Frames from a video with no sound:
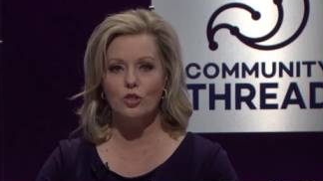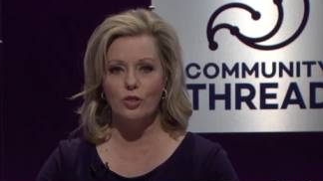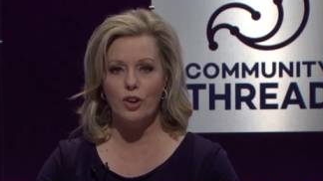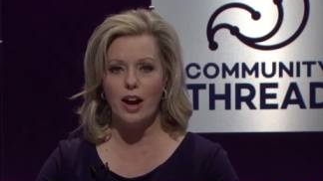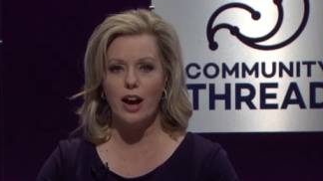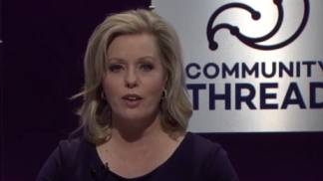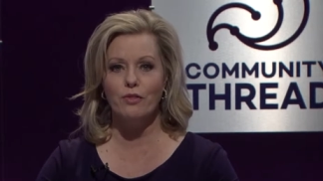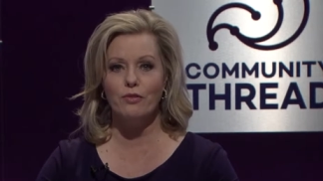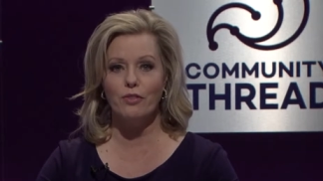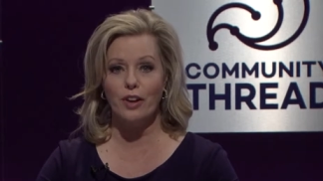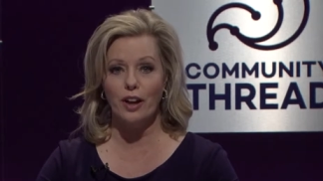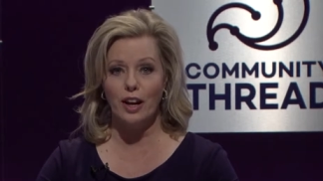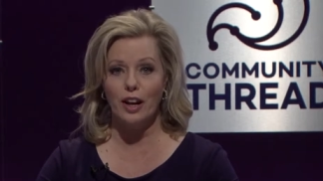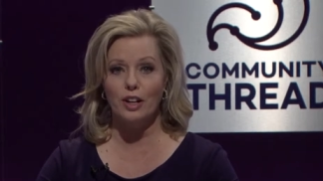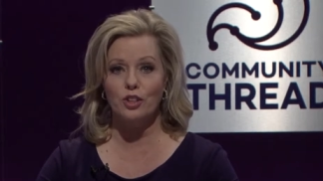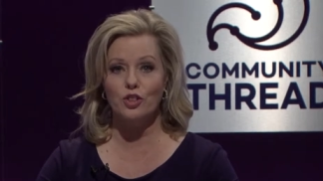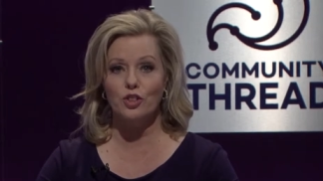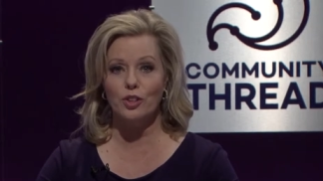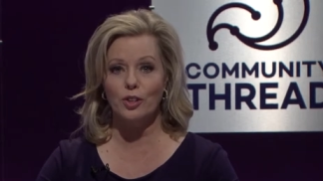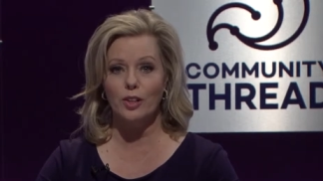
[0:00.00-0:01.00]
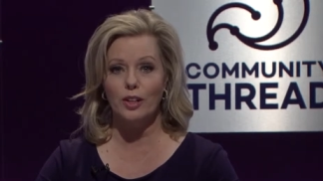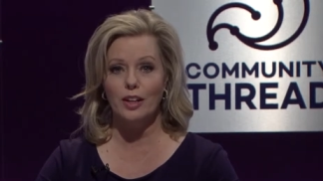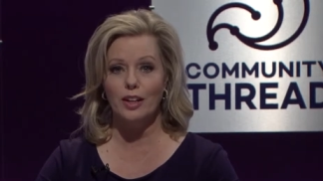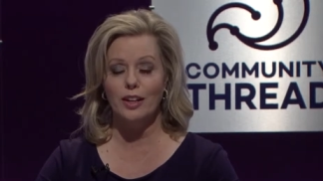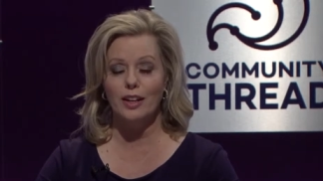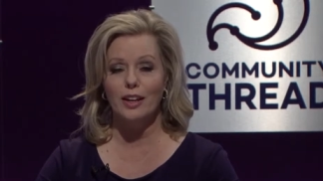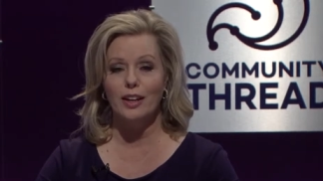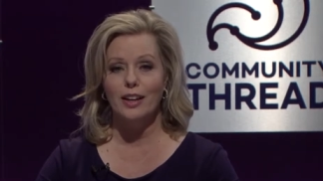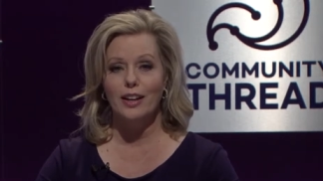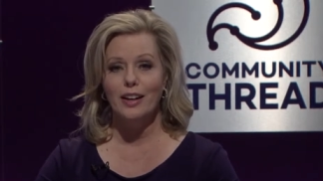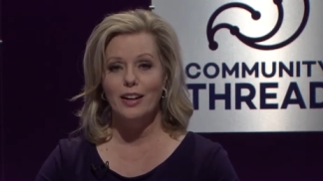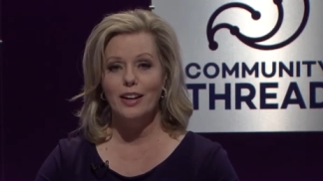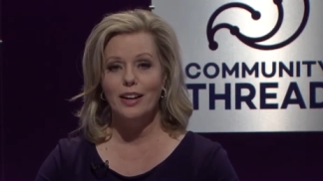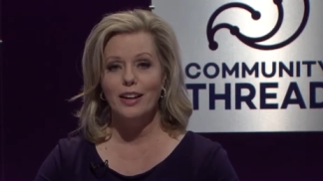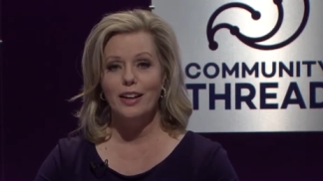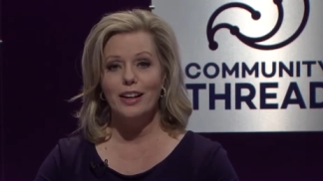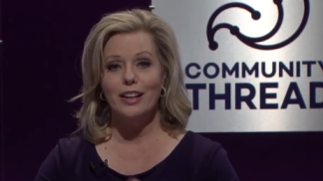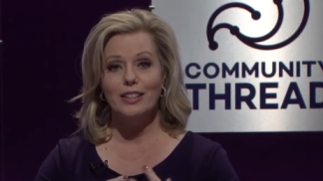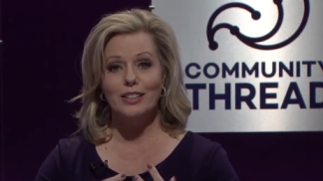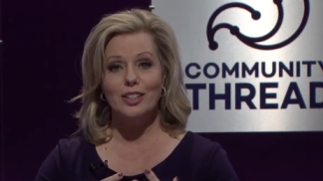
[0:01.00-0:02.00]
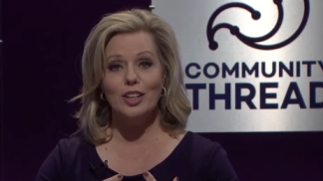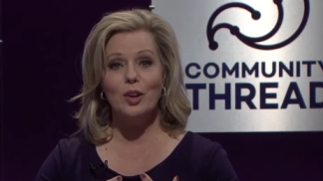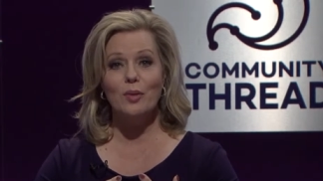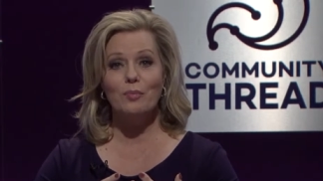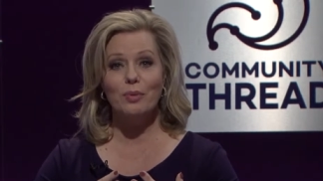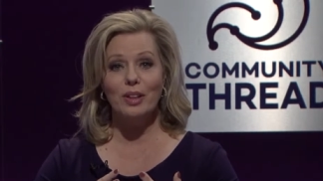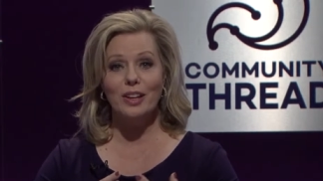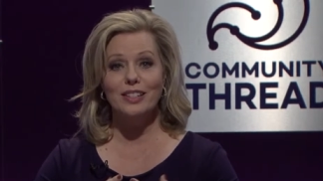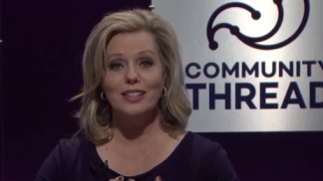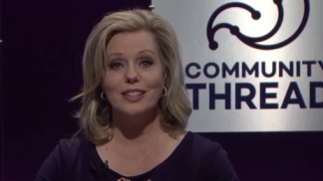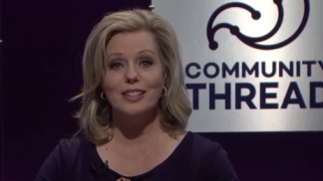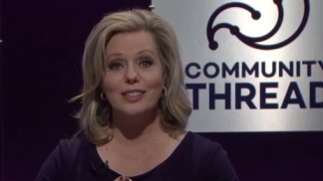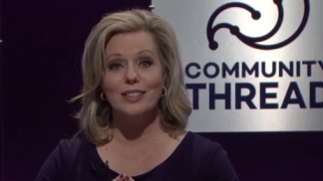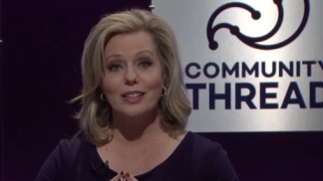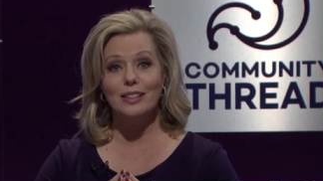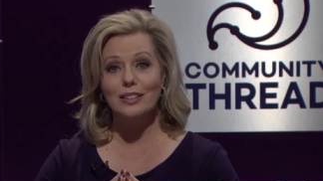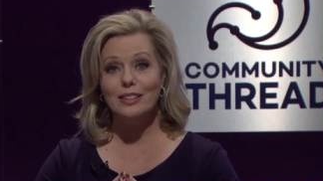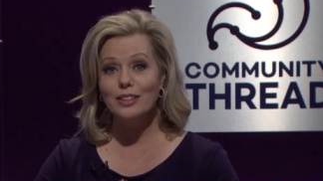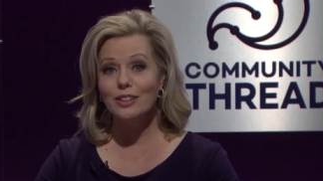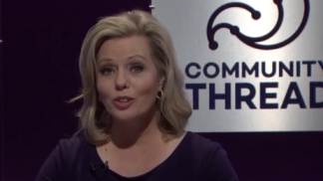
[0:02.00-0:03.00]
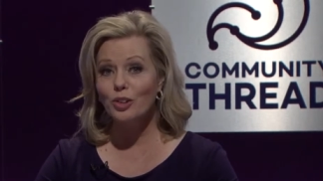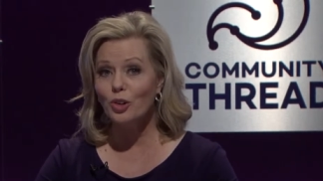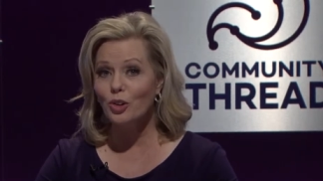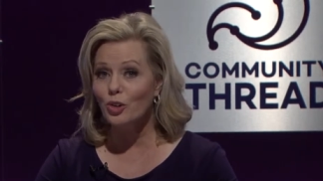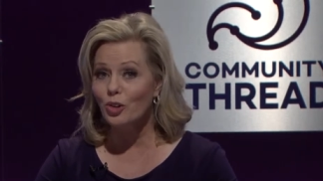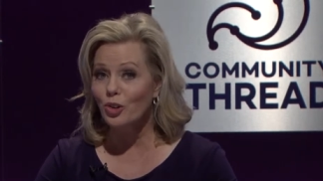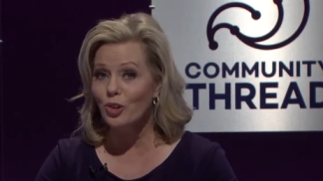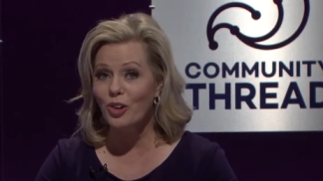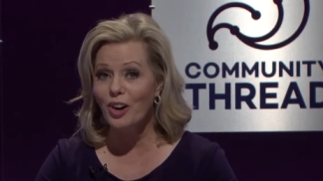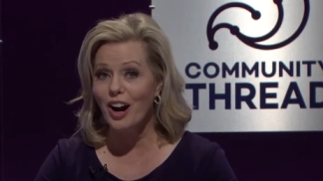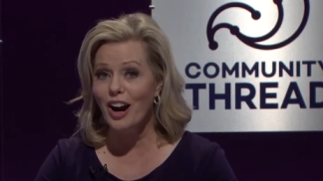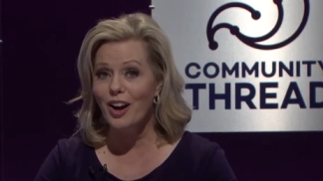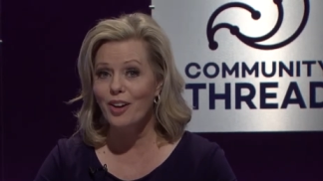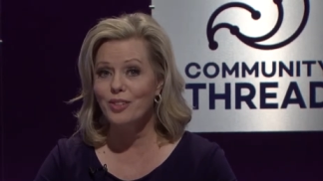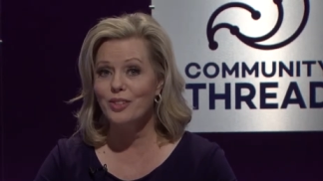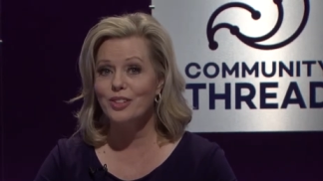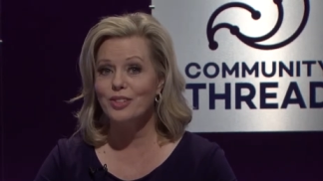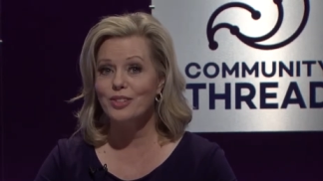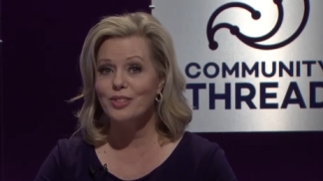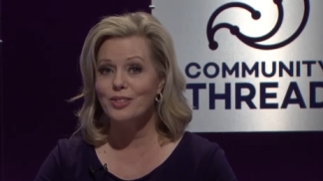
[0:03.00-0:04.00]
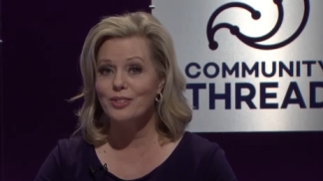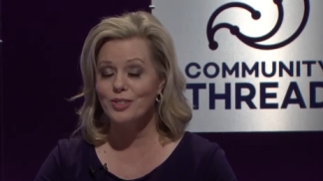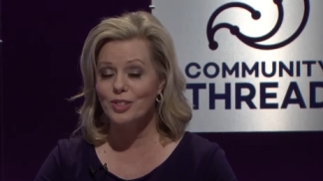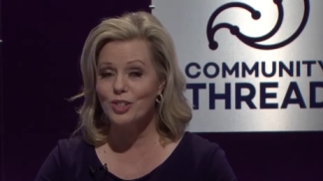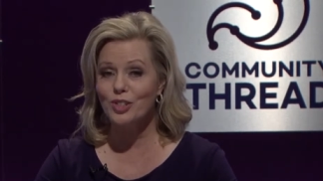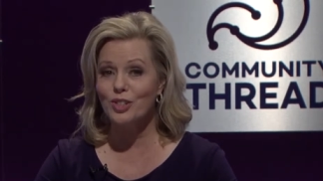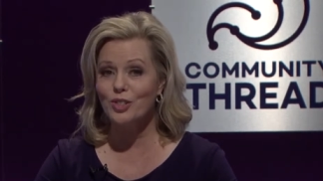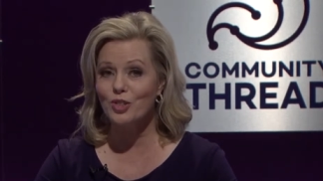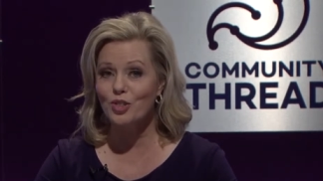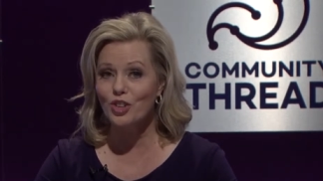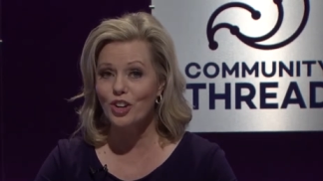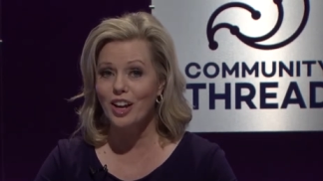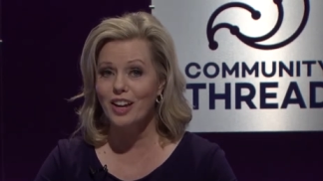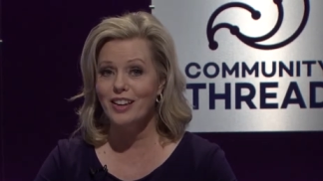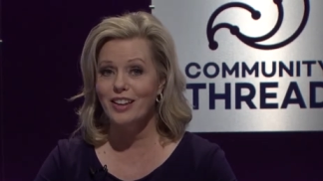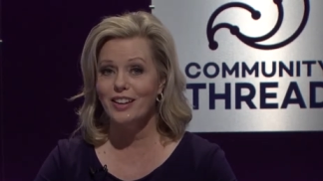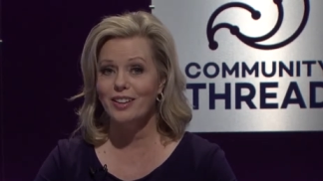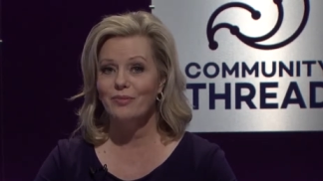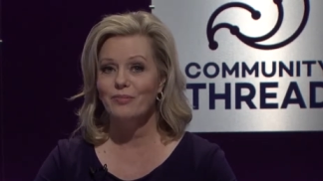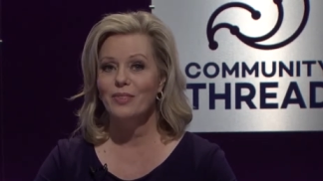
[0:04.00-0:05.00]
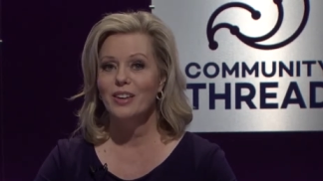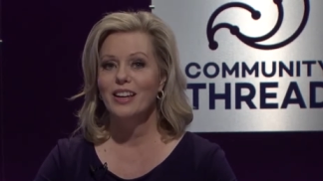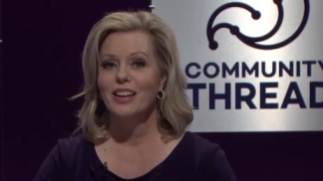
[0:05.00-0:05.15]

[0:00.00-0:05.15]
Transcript: ground financially, in some places the literal ground is still shaking.